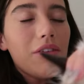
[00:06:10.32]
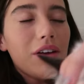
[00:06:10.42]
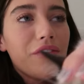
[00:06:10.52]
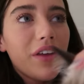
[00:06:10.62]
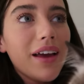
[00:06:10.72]

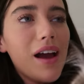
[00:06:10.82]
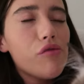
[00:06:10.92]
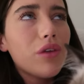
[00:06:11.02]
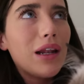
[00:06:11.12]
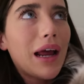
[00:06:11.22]
I feel like
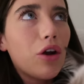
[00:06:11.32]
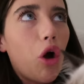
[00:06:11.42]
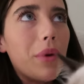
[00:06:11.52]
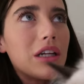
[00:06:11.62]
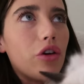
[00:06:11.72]
I've really like
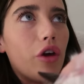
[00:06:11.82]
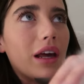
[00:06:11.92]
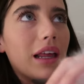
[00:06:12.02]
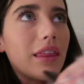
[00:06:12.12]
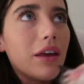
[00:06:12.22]
not been doing
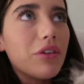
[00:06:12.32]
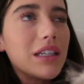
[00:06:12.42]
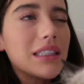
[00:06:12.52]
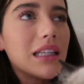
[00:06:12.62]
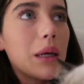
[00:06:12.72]
anything
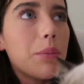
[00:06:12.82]
recently